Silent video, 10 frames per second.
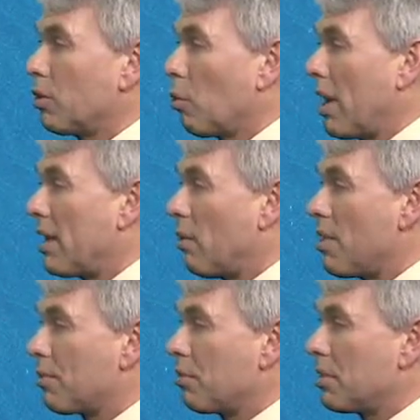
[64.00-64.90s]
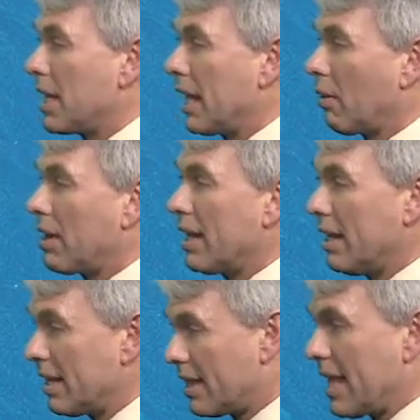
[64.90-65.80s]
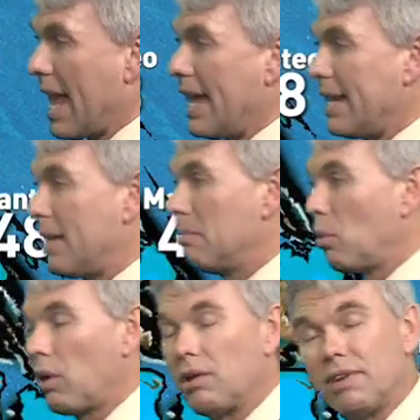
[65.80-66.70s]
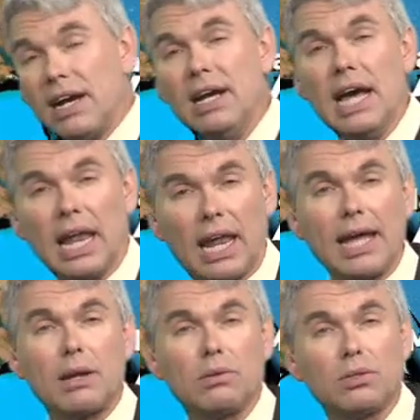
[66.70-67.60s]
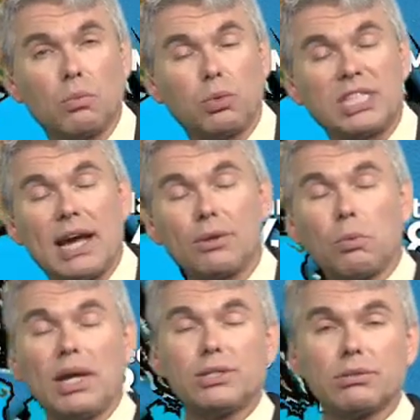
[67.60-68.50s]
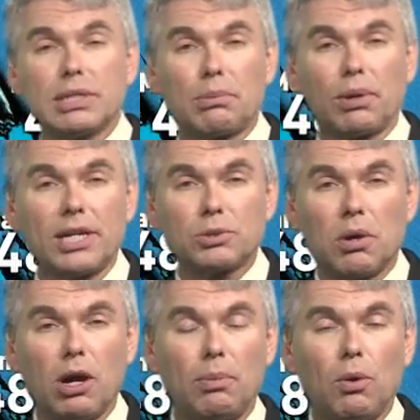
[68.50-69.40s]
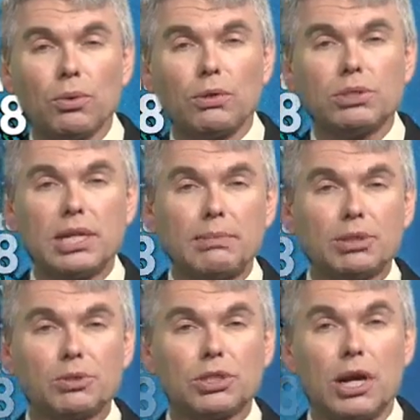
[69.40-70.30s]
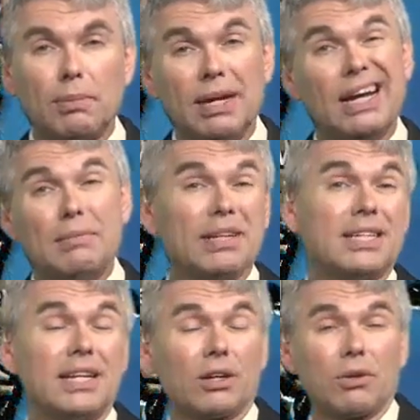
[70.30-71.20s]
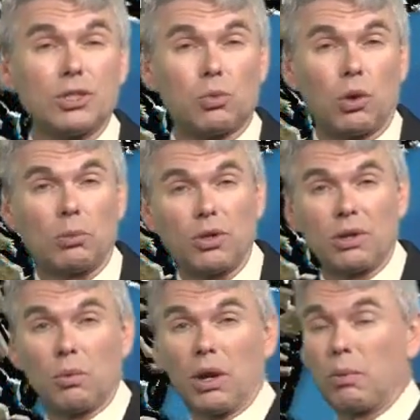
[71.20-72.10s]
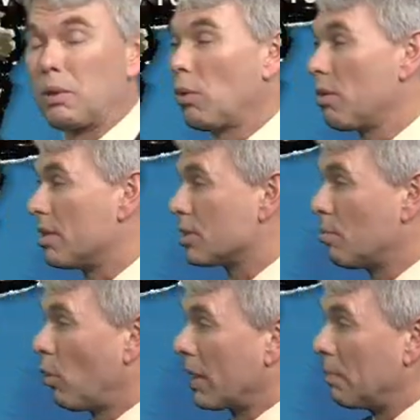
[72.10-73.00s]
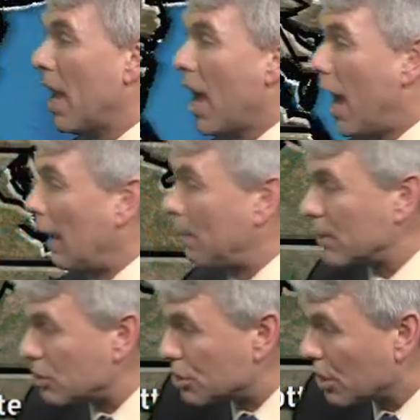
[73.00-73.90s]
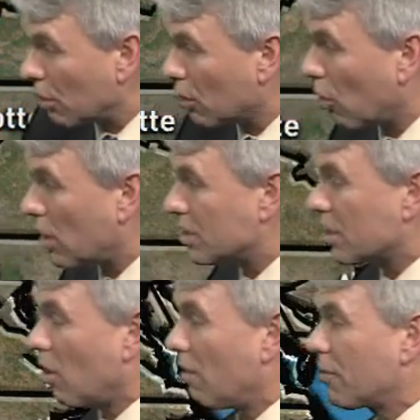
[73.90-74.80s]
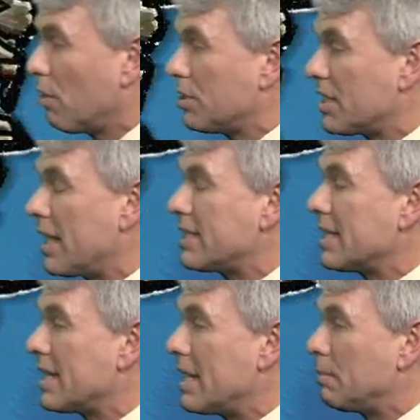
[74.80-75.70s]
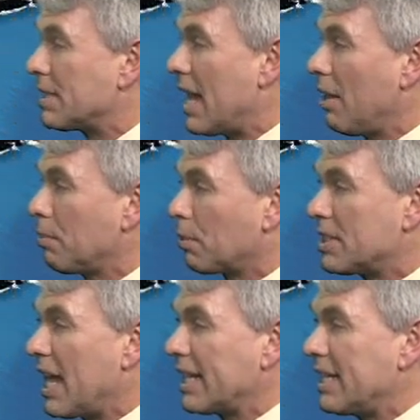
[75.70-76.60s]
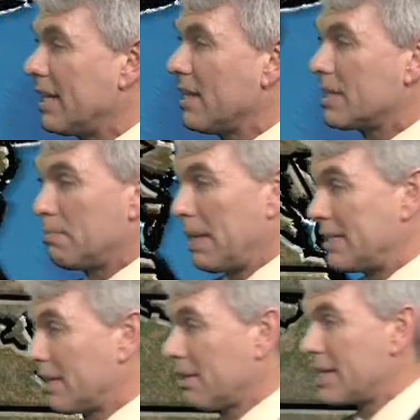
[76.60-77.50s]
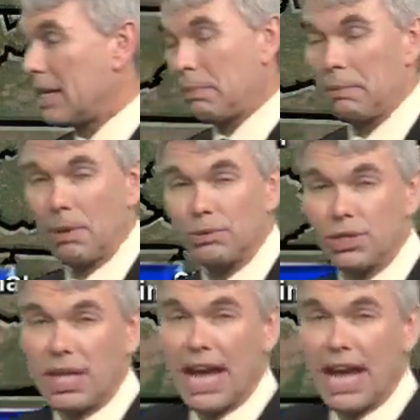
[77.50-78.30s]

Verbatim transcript: their way on through the area. That and more of a light southwesterly breeze will help hold those temperatures up about 10 degrees warmer than where we were this morning. High pressure still across the Gulf Coast states and the deep south, protecting us, basically keeping most of the